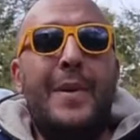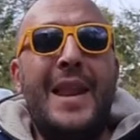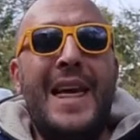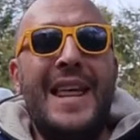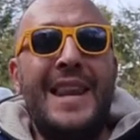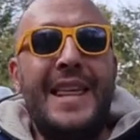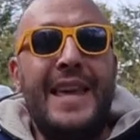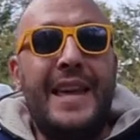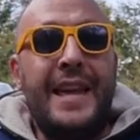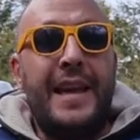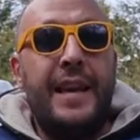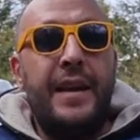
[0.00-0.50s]

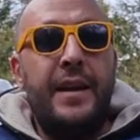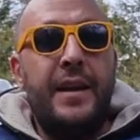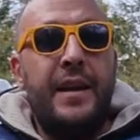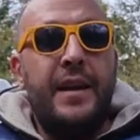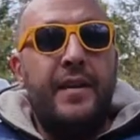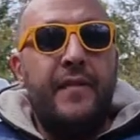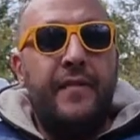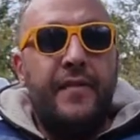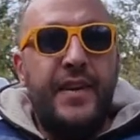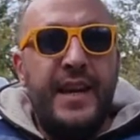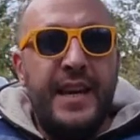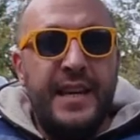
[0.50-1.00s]
Planning.
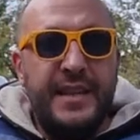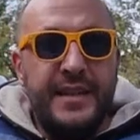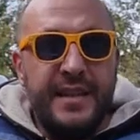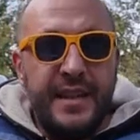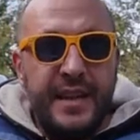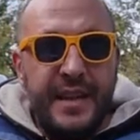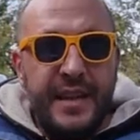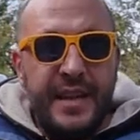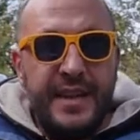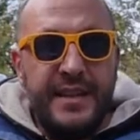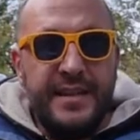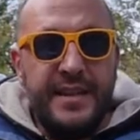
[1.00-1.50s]
This
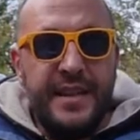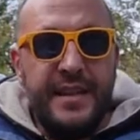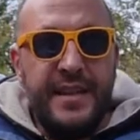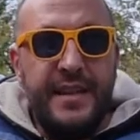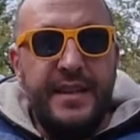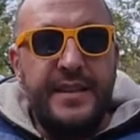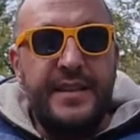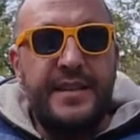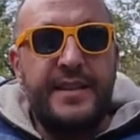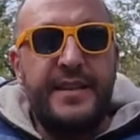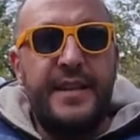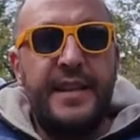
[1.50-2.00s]
is an
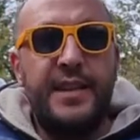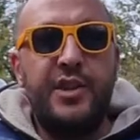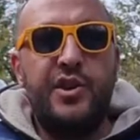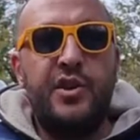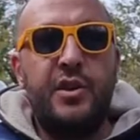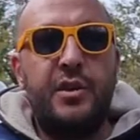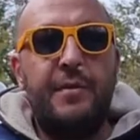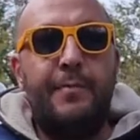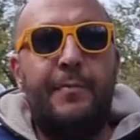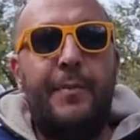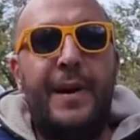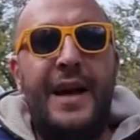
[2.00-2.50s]

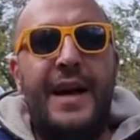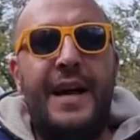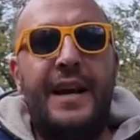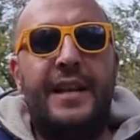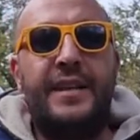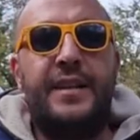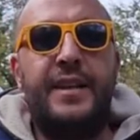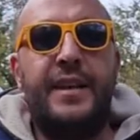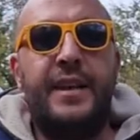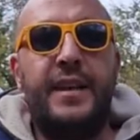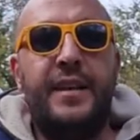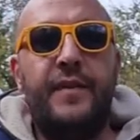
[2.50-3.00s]
essential
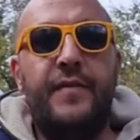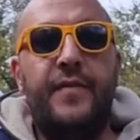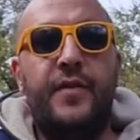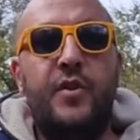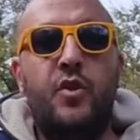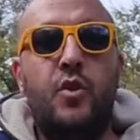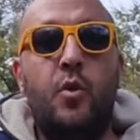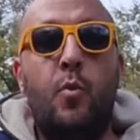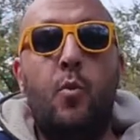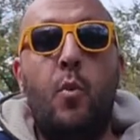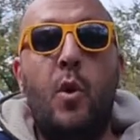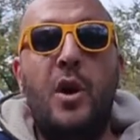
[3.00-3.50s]
part if
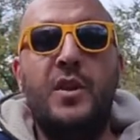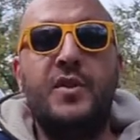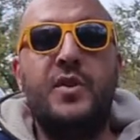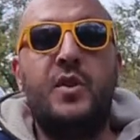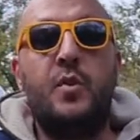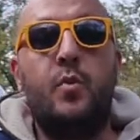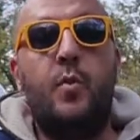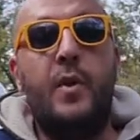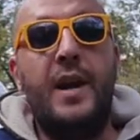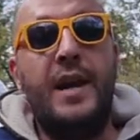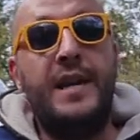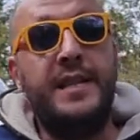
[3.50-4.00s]
you don't want
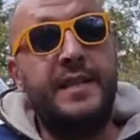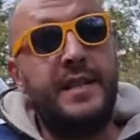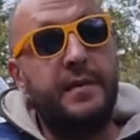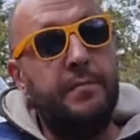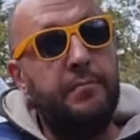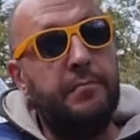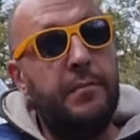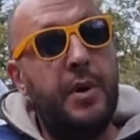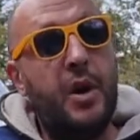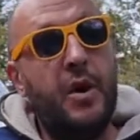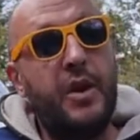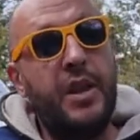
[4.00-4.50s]
to waste
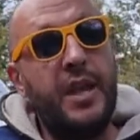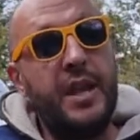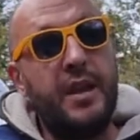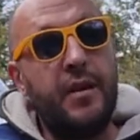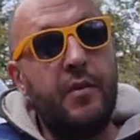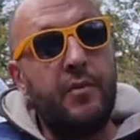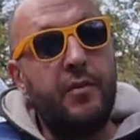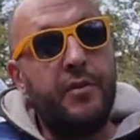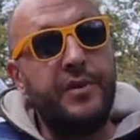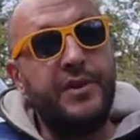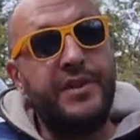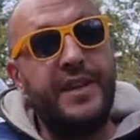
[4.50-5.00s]
money
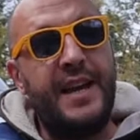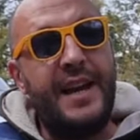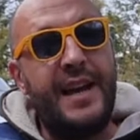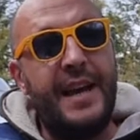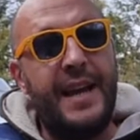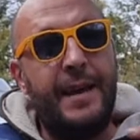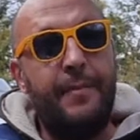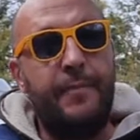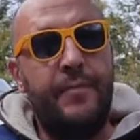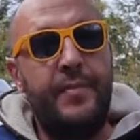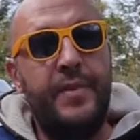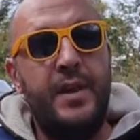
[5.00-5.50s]
or
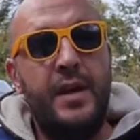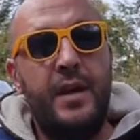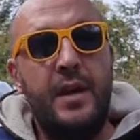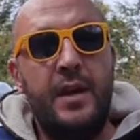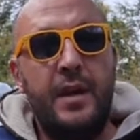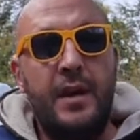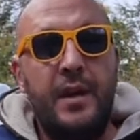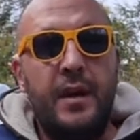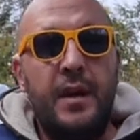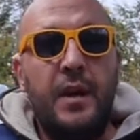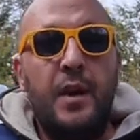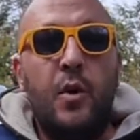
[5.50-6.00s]
time.
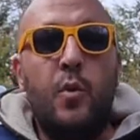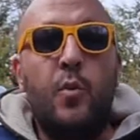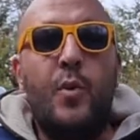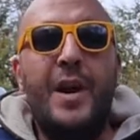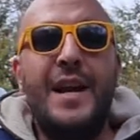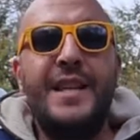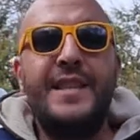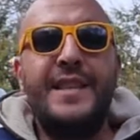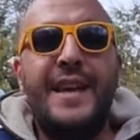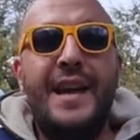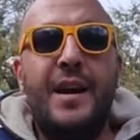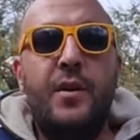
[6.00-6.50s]

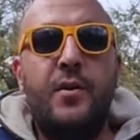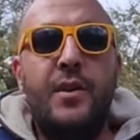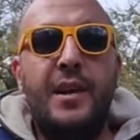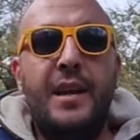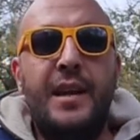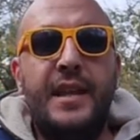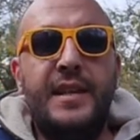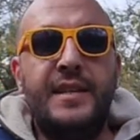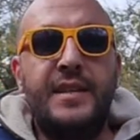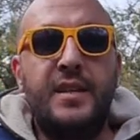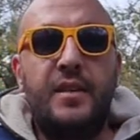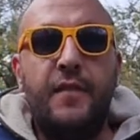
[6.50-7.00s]
Write down a
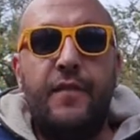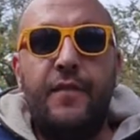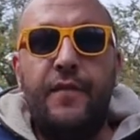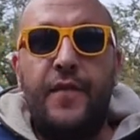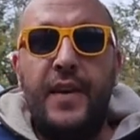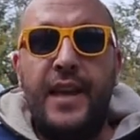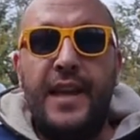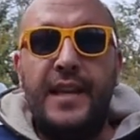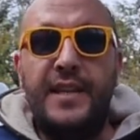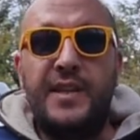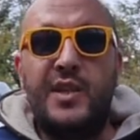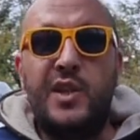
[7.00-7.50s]
list of
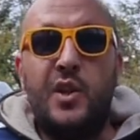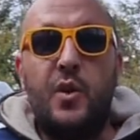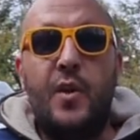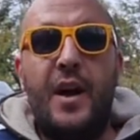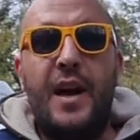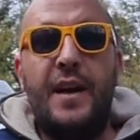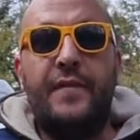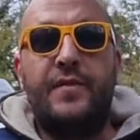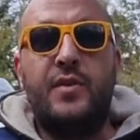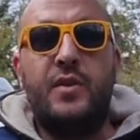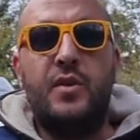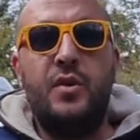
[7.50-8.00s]
things you
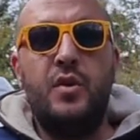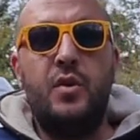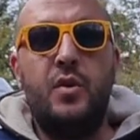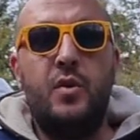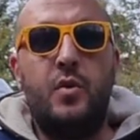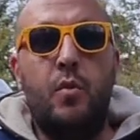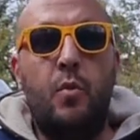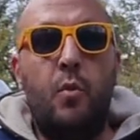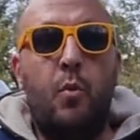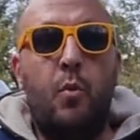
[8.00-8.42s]
have to do,